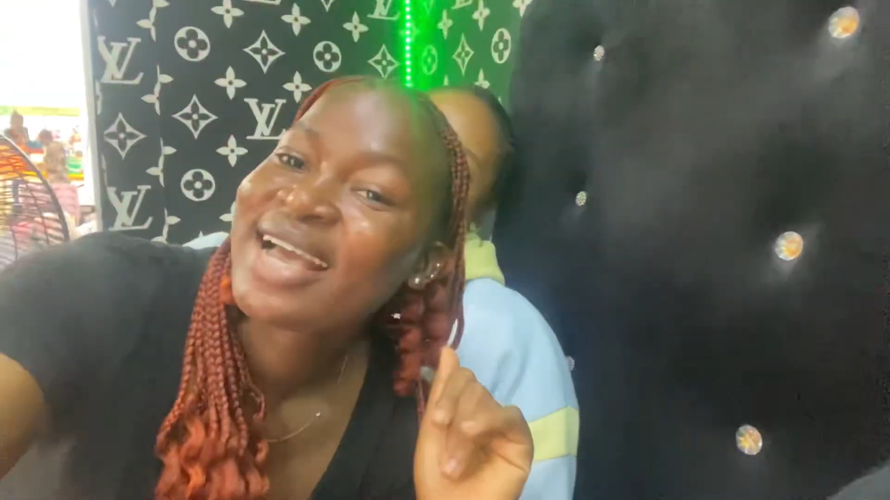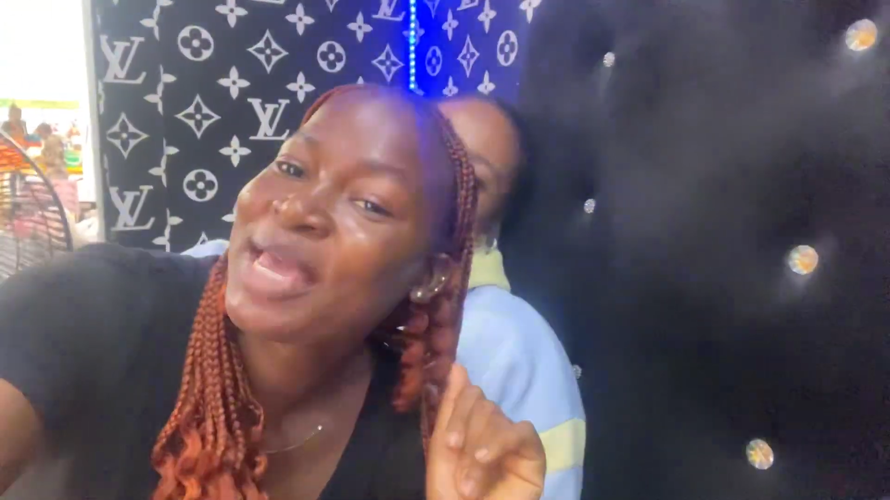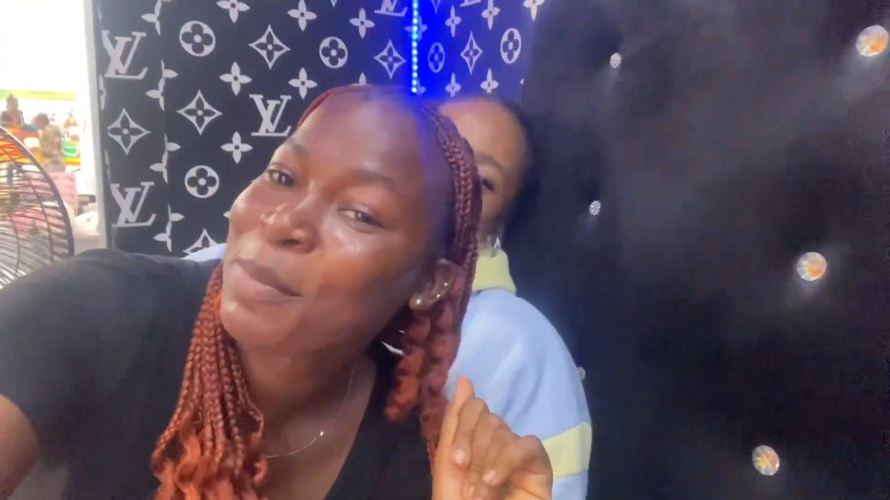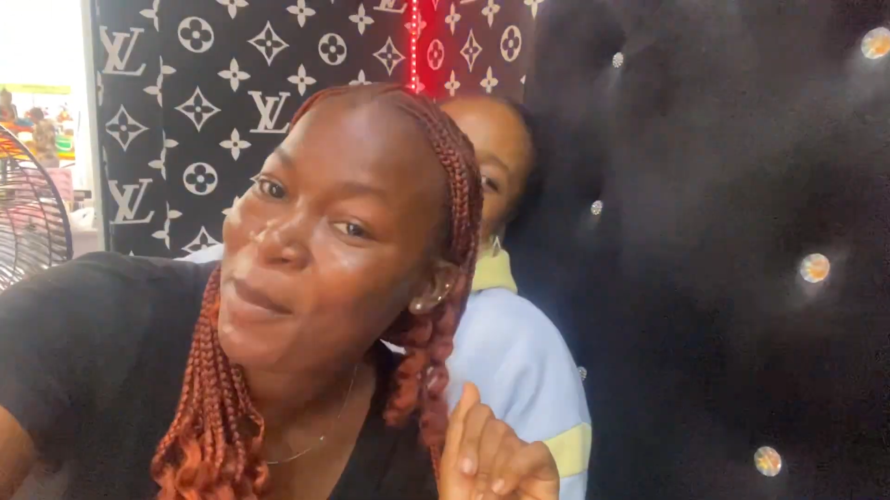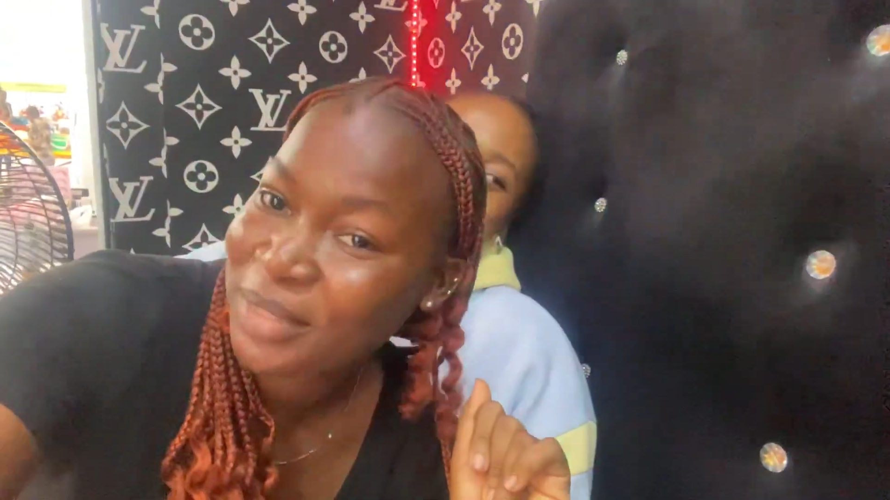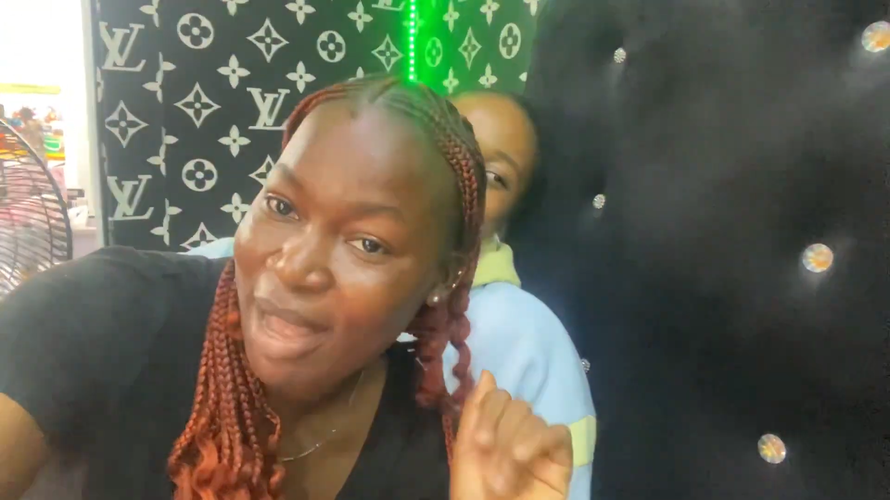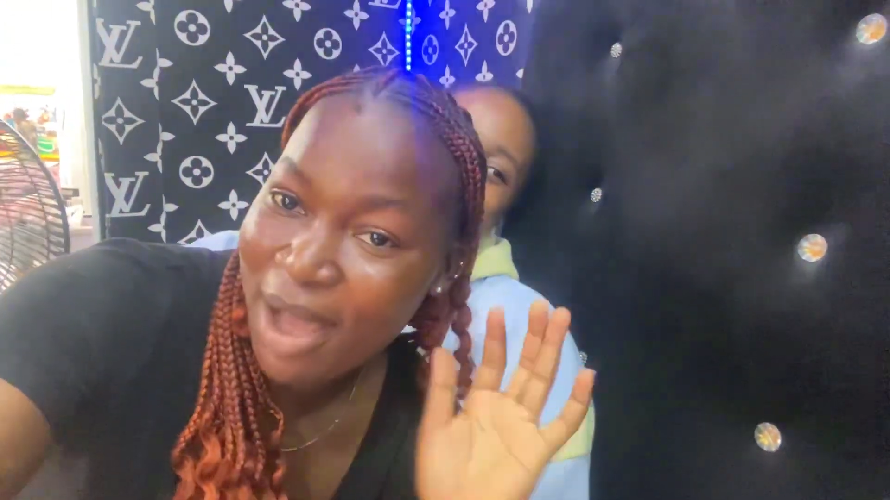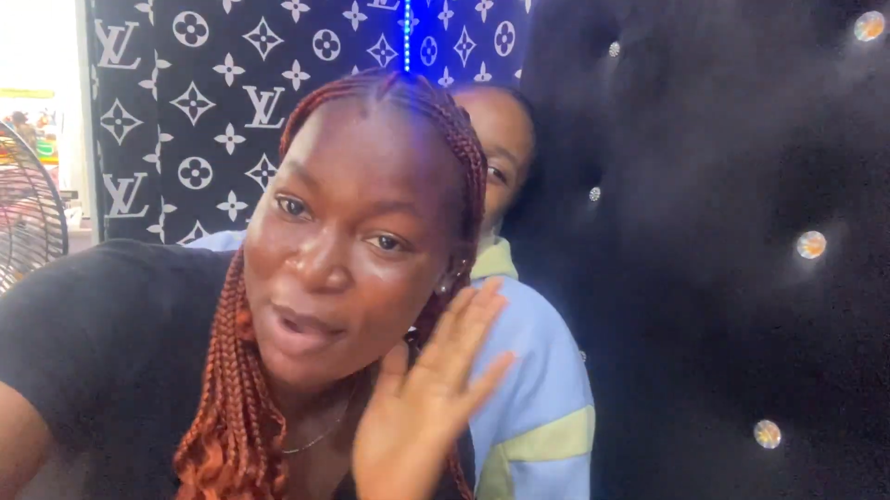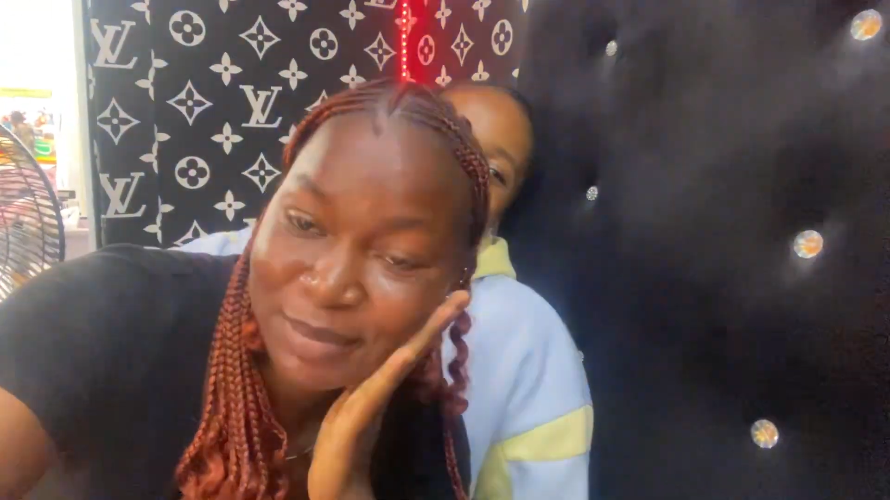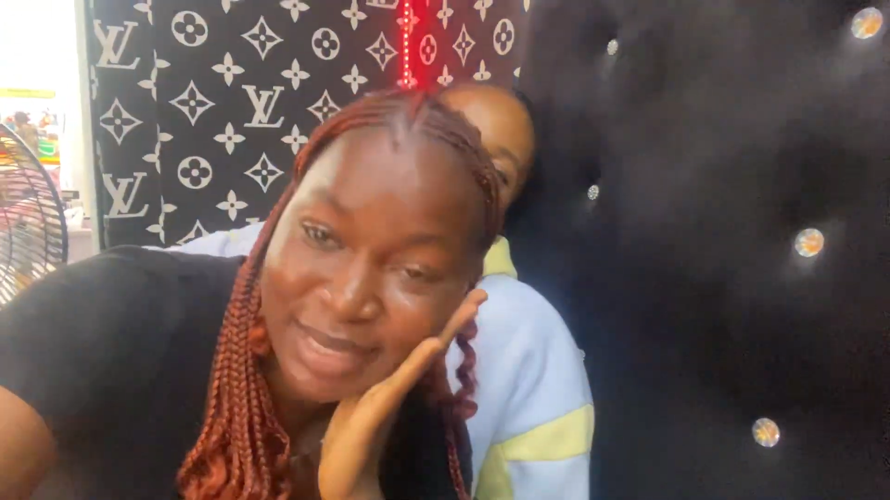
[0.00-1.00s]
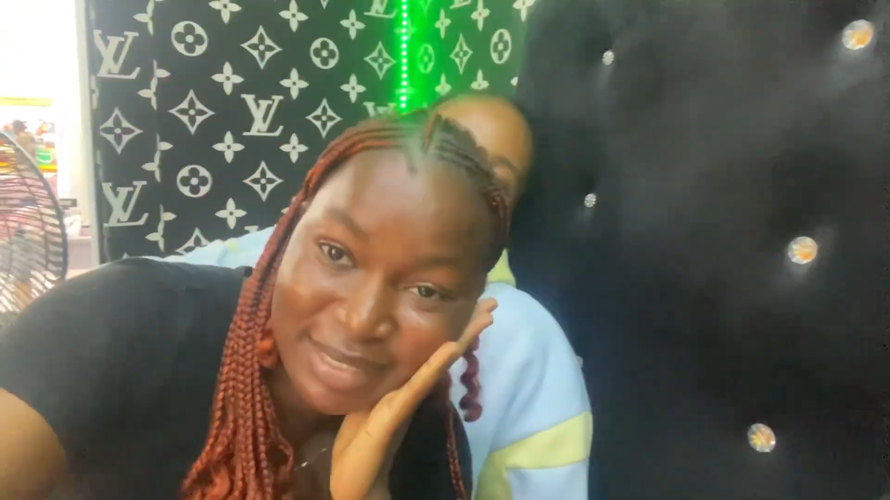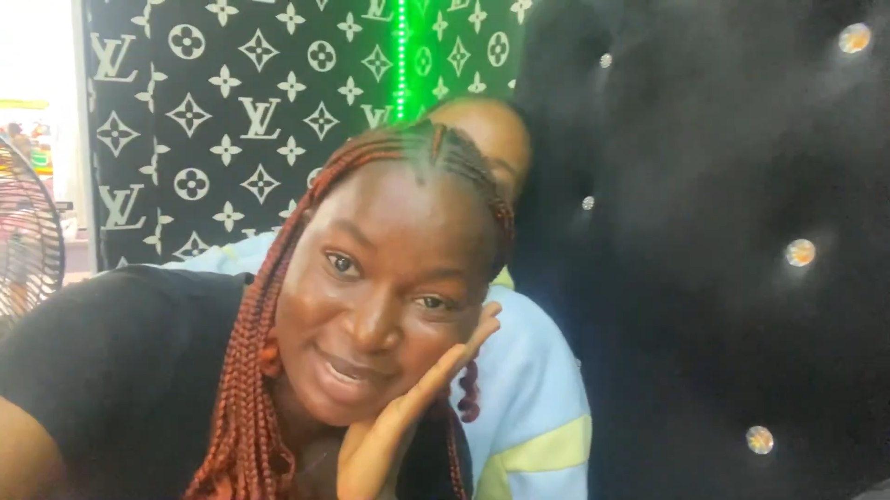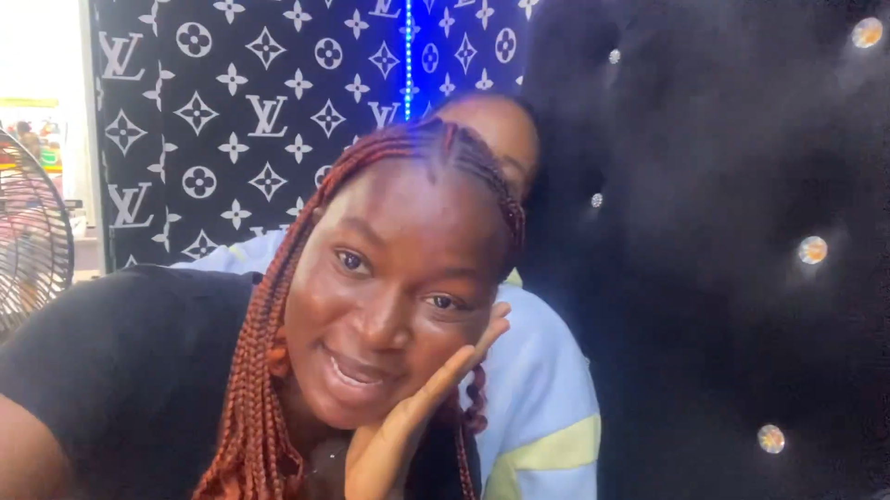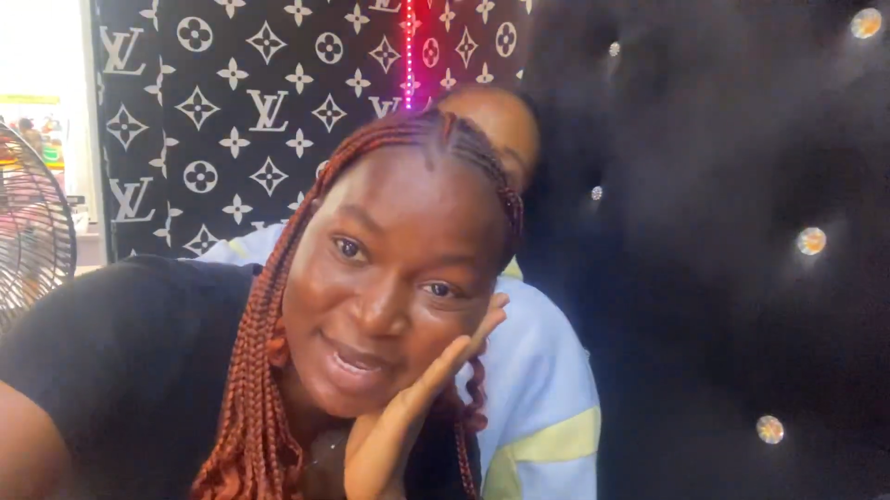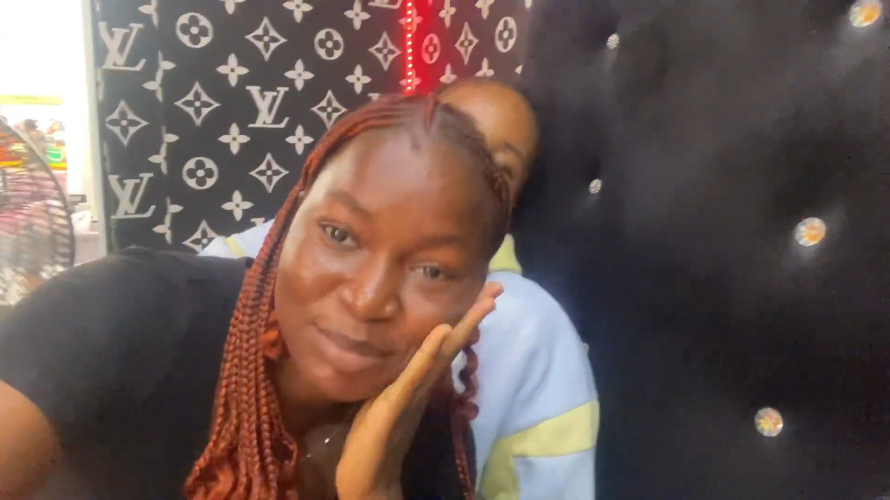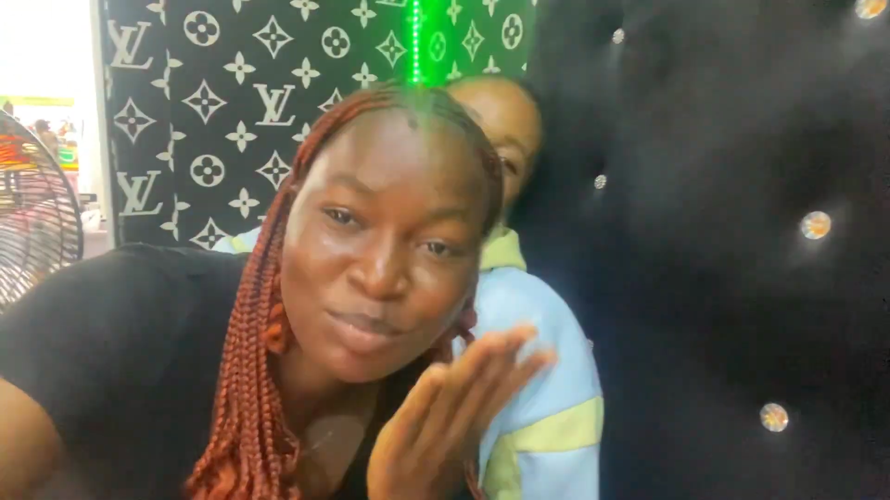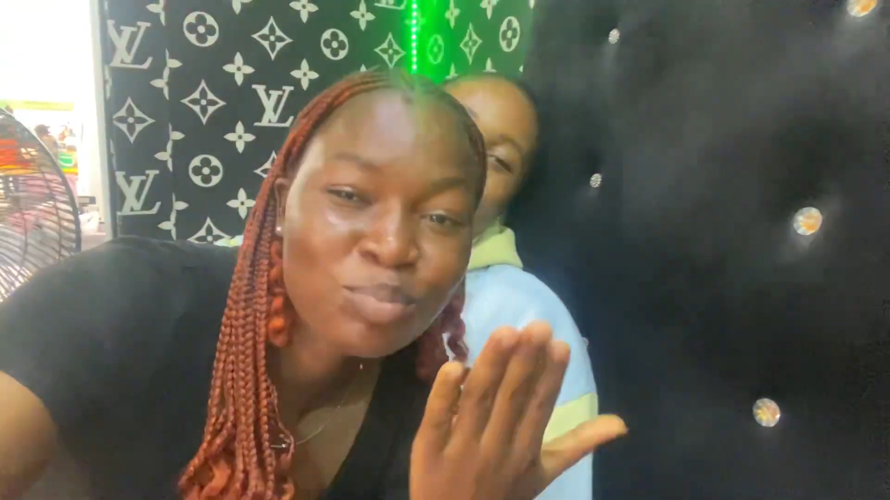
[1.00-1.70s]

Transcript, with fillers: keep up with our updates, okay?